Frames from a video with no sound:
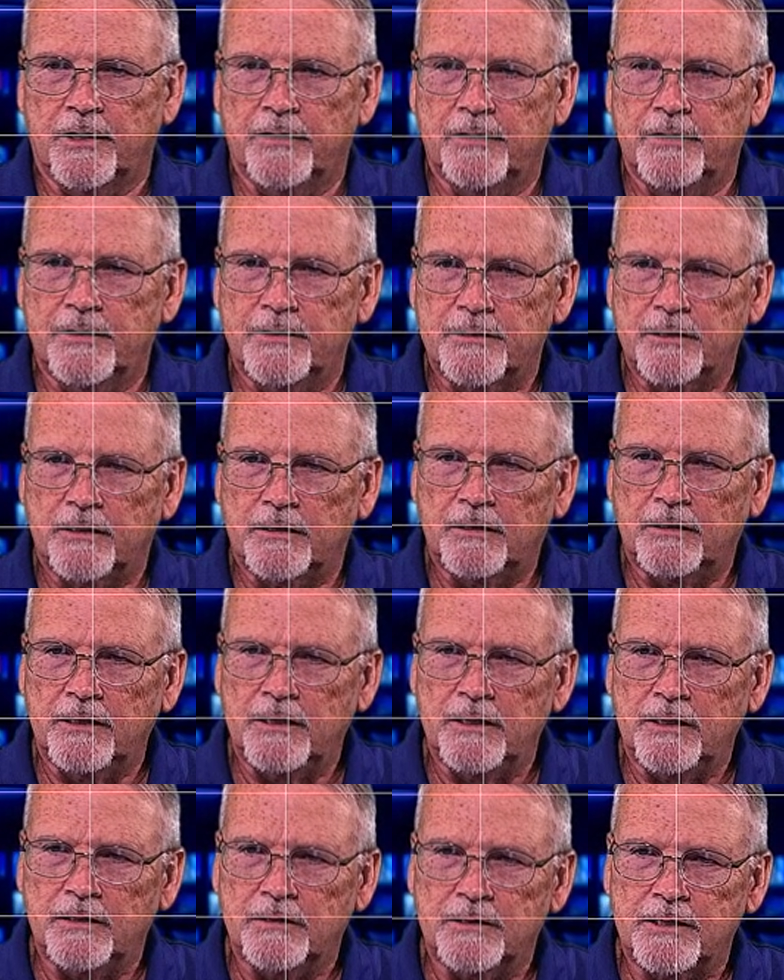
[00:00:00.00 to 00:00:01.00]
There's a
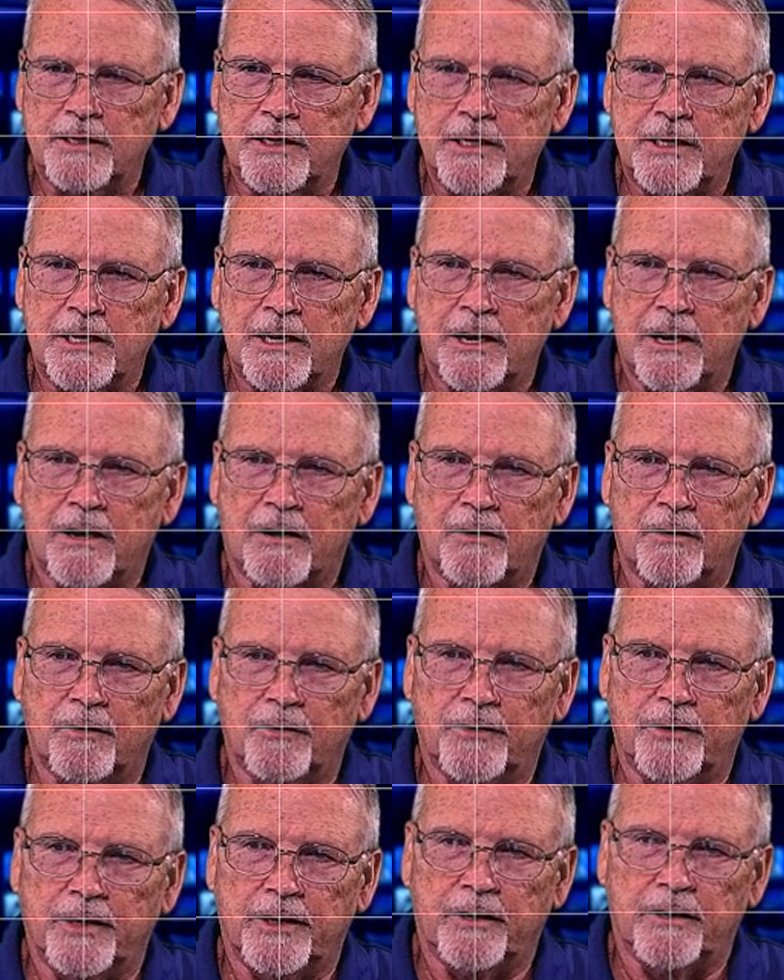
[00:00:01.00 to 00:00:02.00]
little teeny arrow
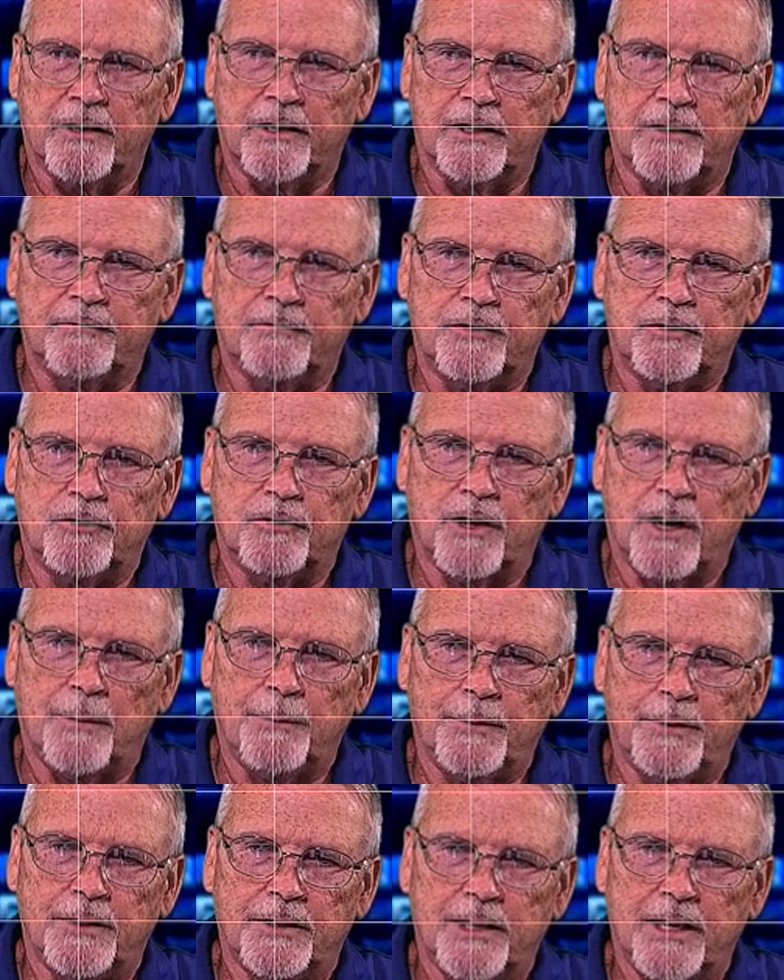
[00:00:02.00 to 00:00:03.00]
there. And if you
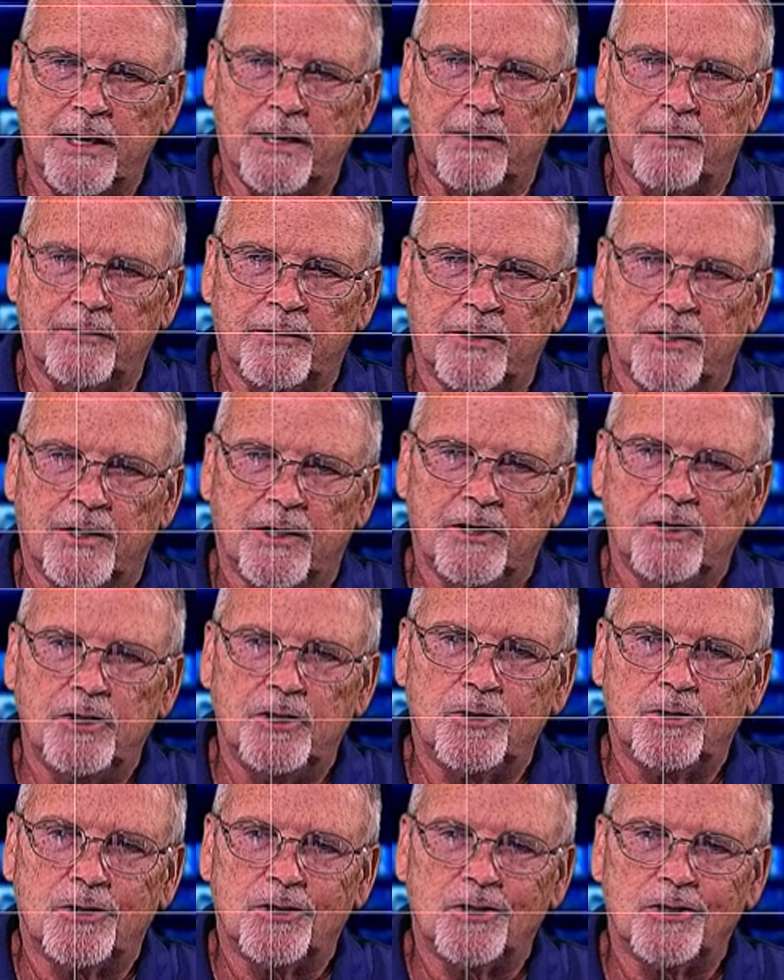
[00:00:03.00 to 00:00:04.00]
drop it down,
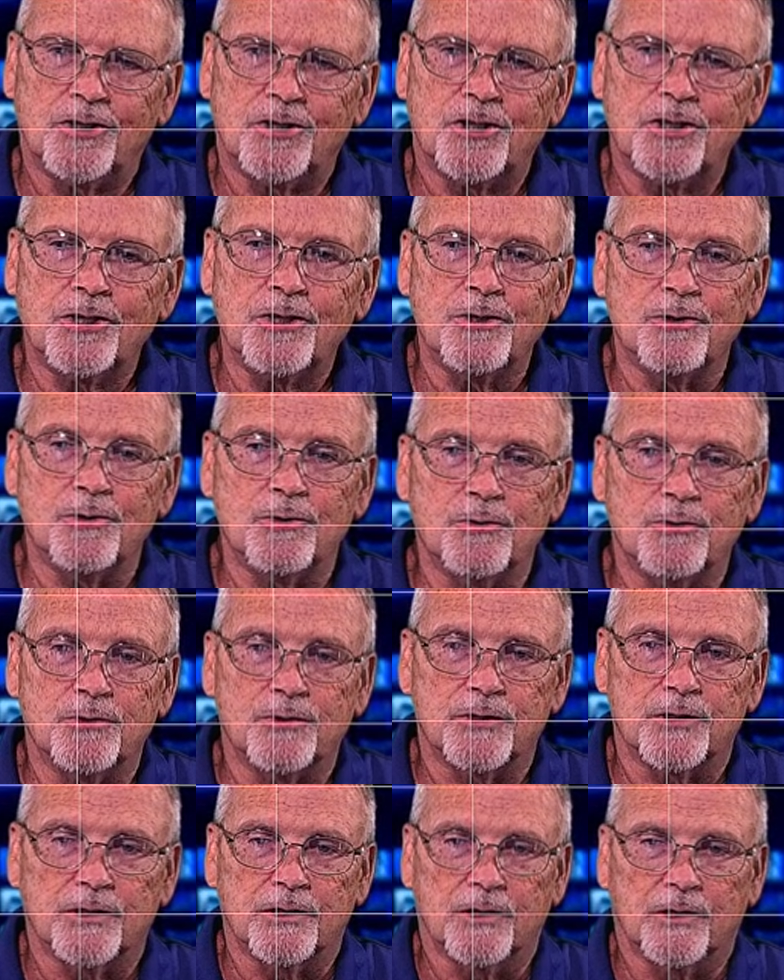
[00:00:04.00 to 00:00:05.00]
you can
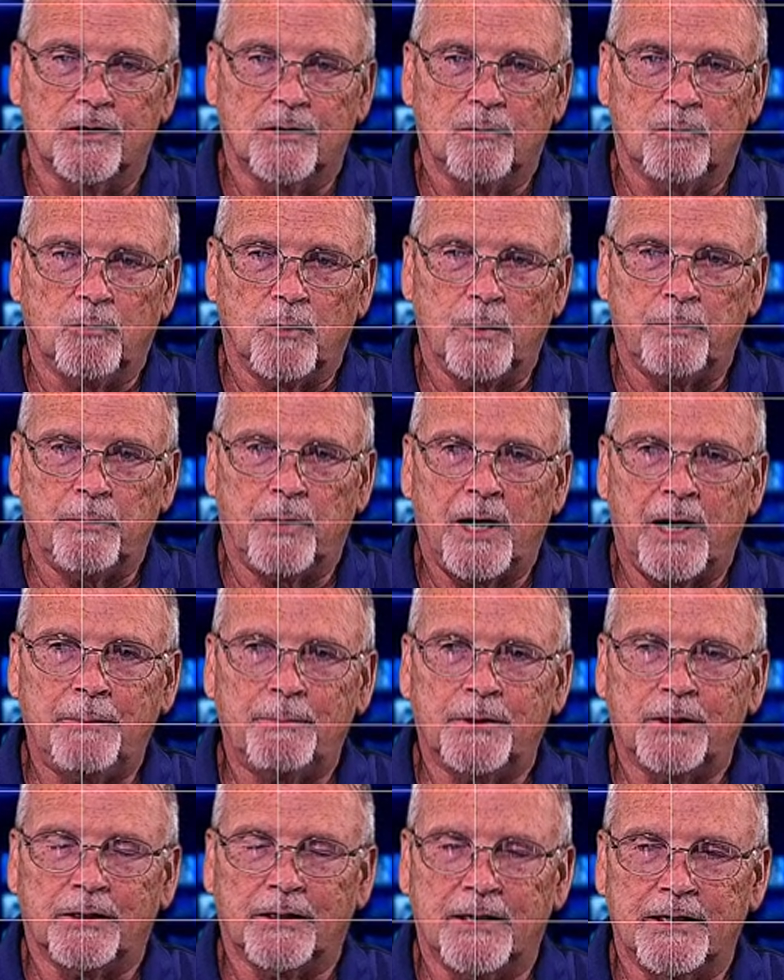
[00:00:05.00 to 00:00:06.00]
choose what
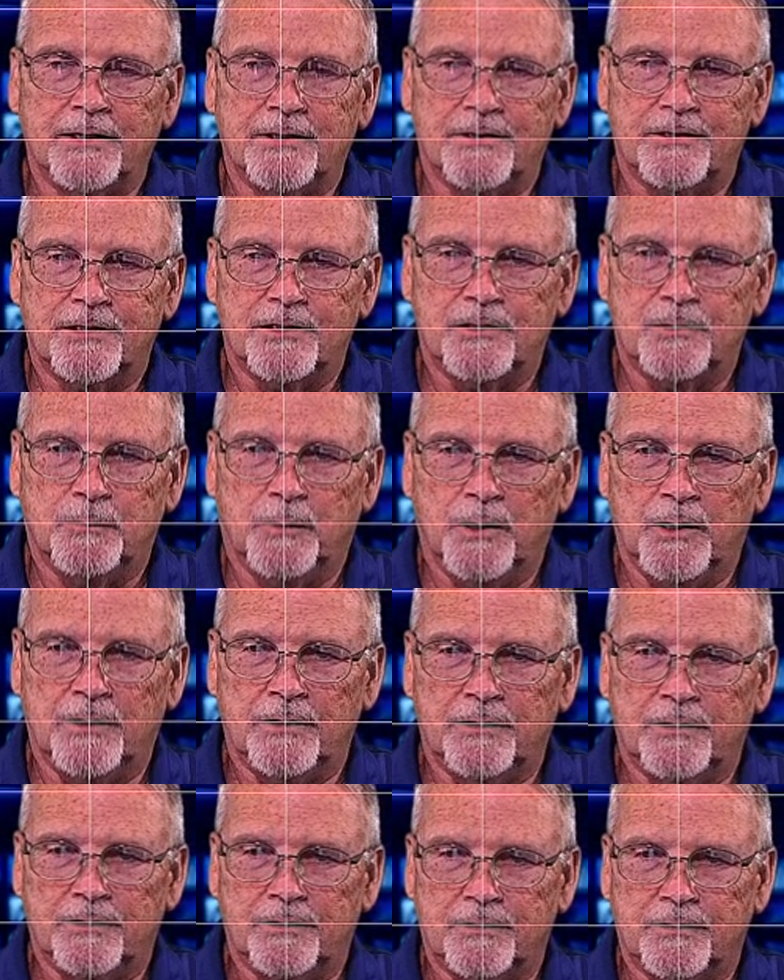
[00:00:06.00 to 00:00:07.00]
populates these
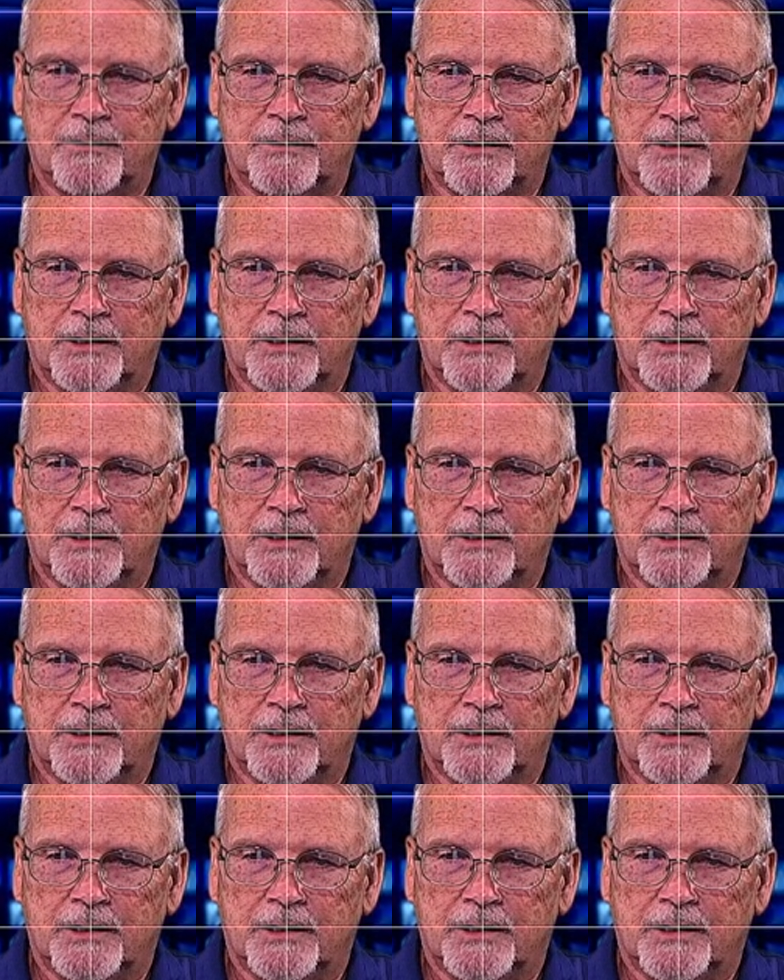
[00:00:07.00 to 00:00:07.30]
buttons.